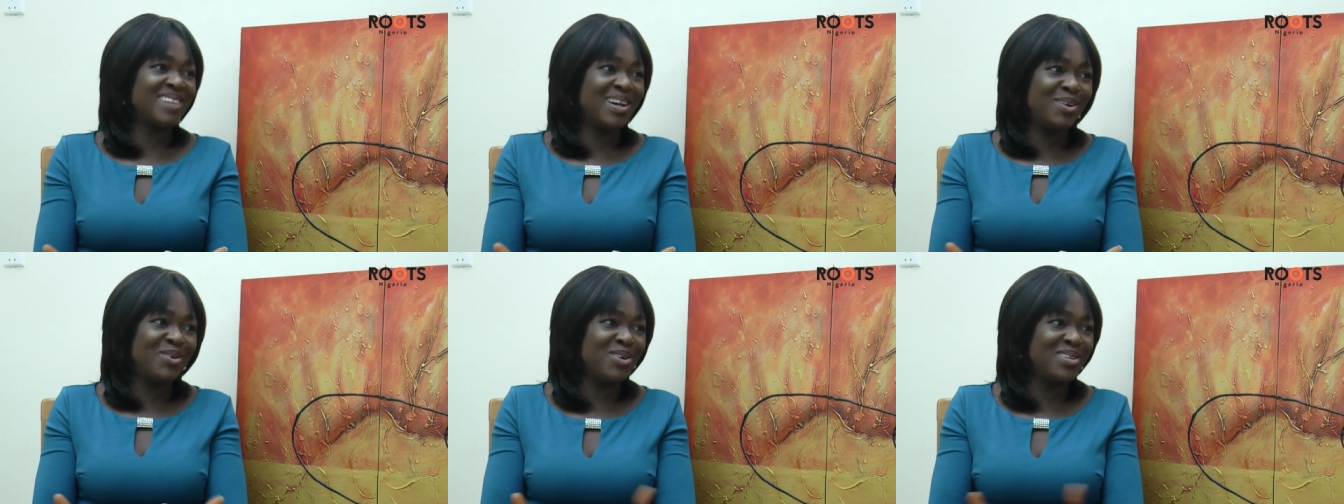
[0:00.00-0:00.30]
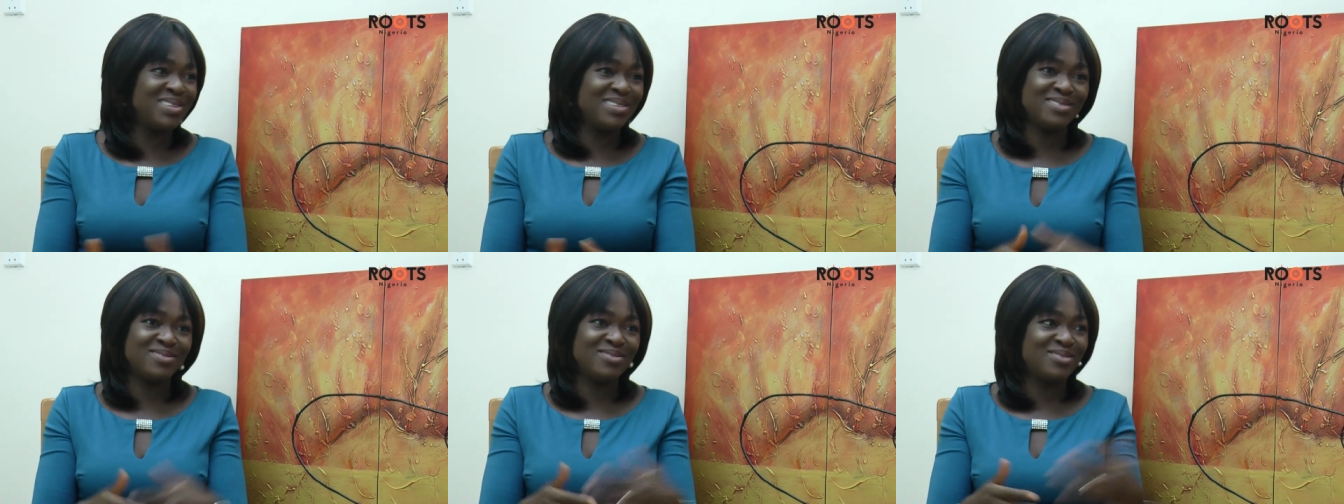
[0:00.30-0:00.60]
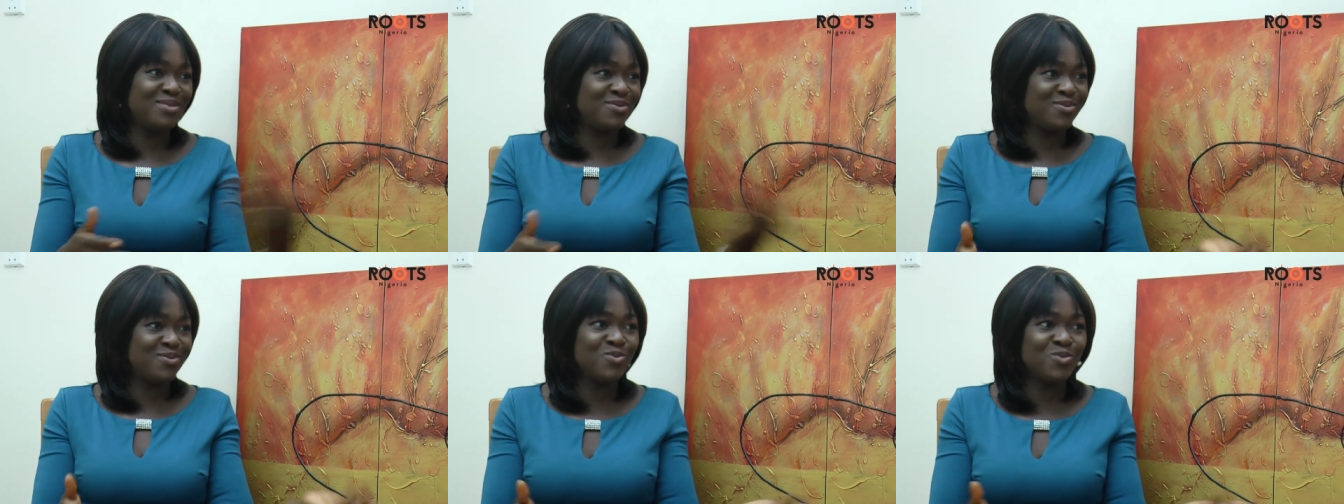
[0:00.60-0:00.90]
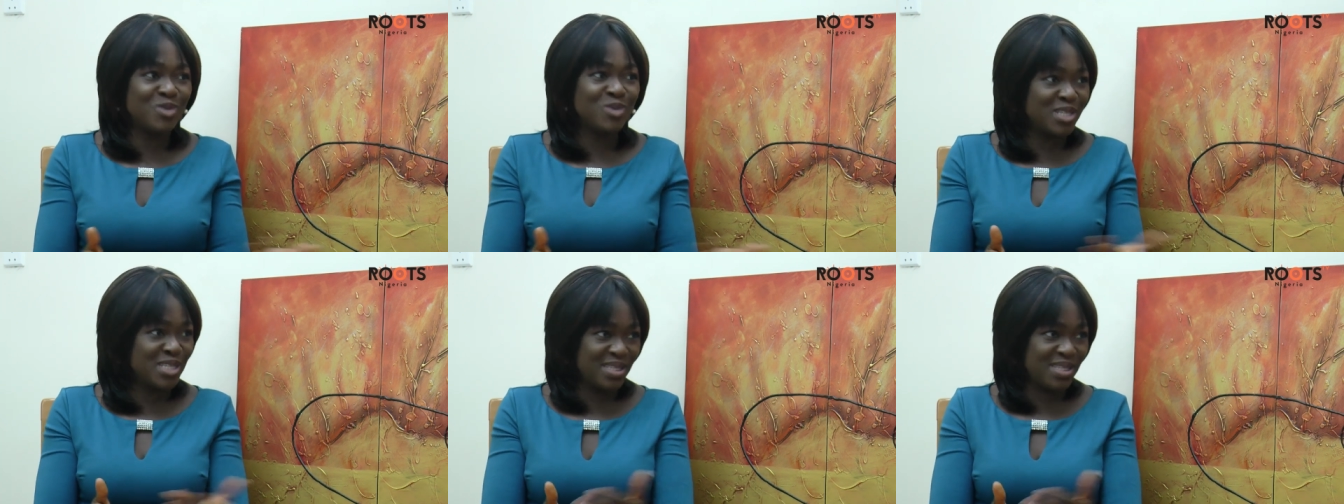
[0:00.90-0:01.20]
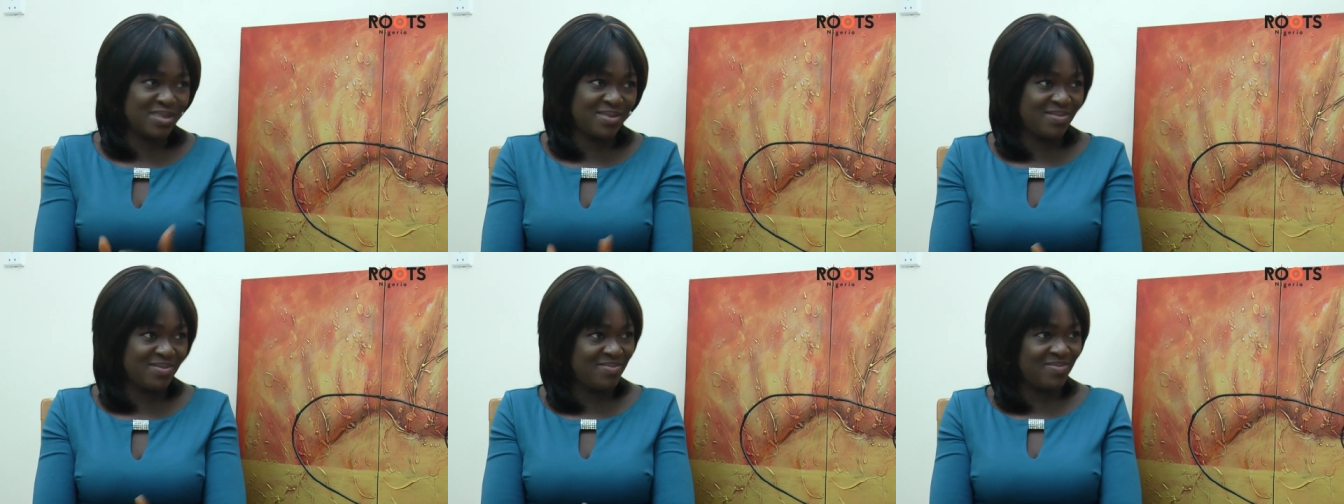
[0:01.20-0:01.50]
that one is not even
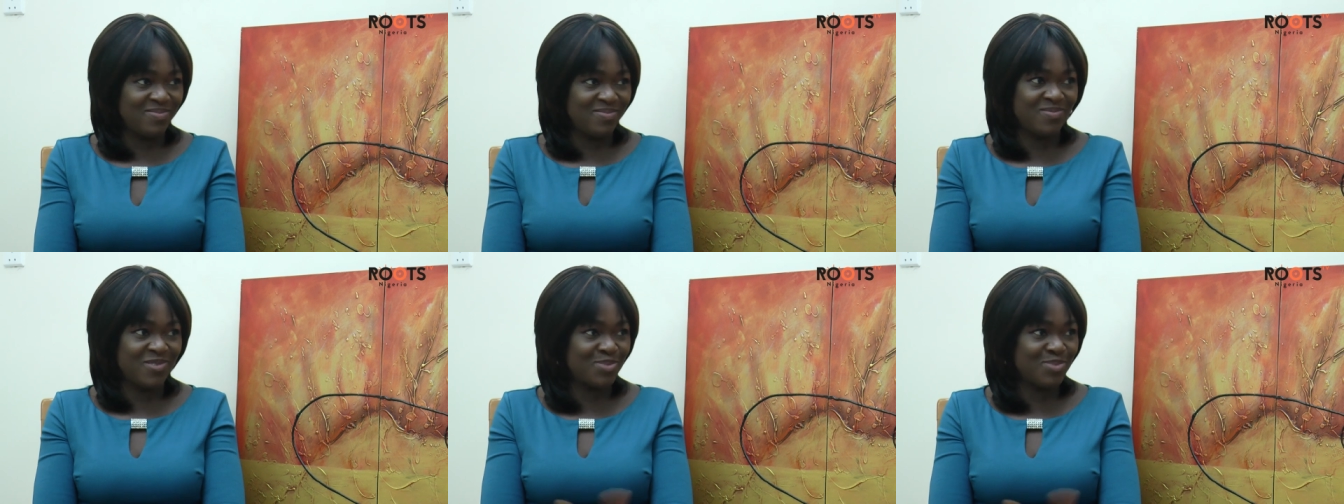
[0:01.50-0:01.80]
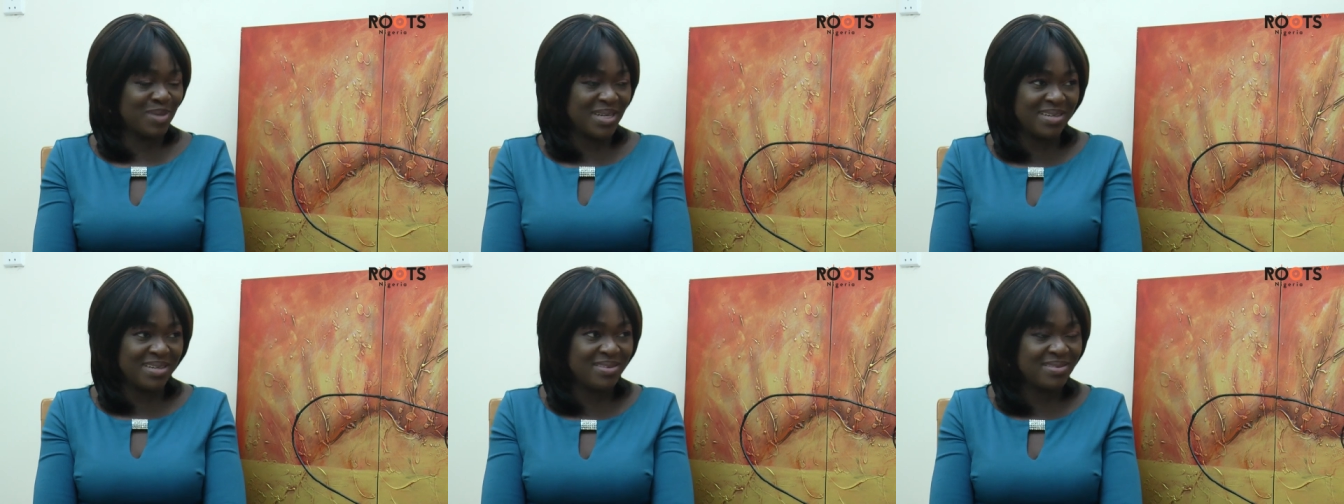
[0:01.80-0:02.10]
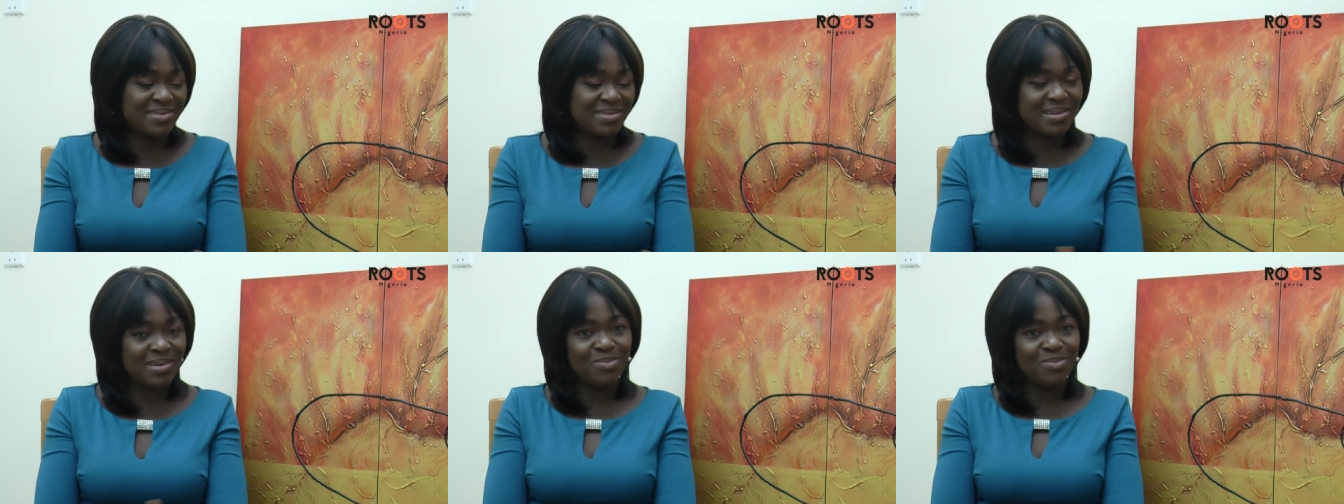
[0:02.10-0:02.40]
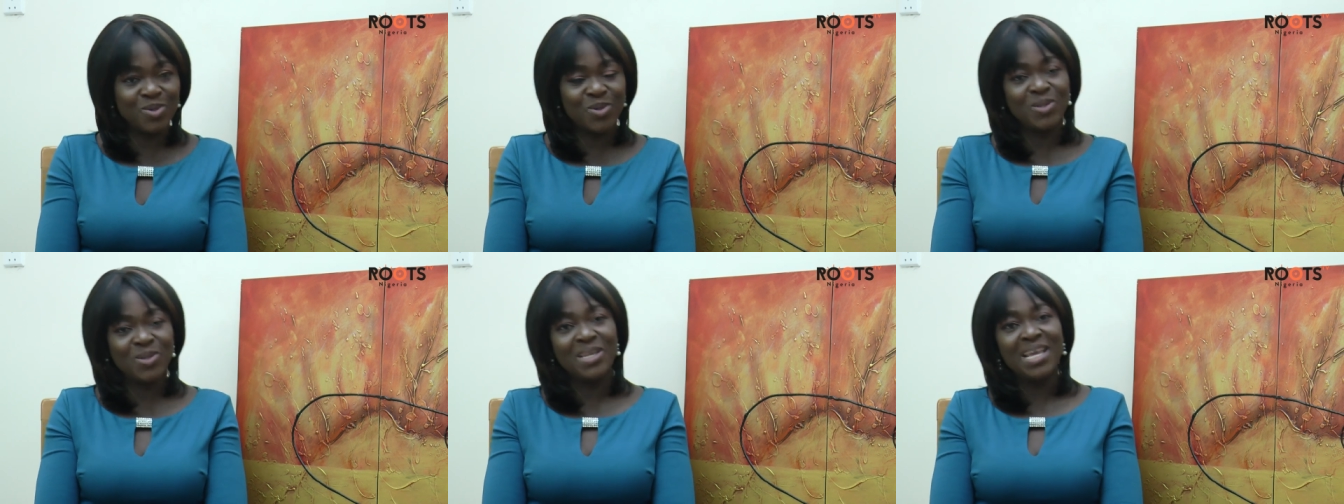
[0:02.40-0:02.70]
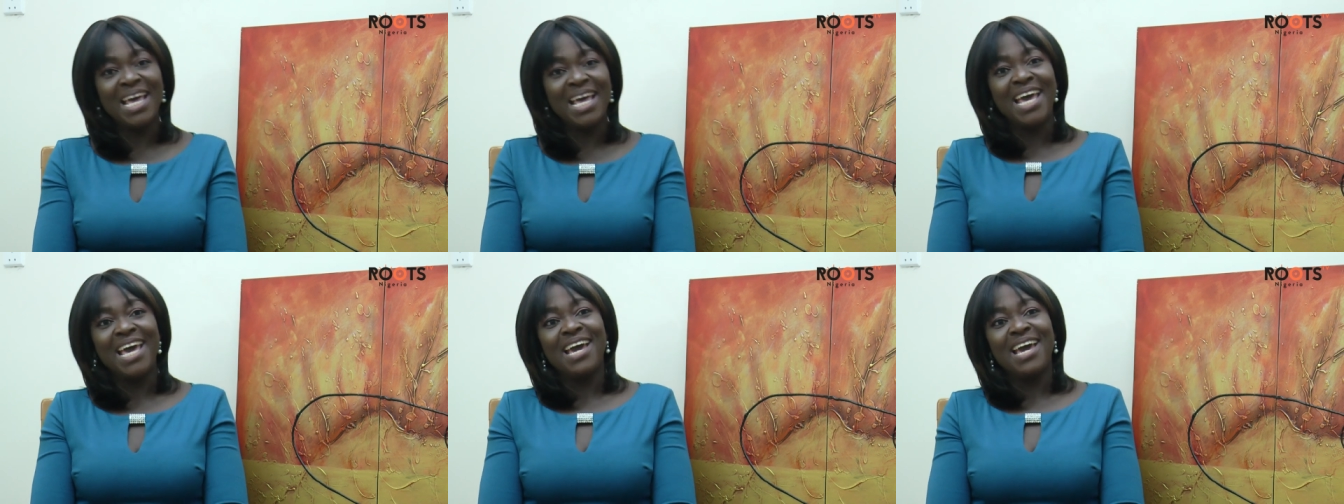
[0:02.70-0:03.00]
worth spending time on.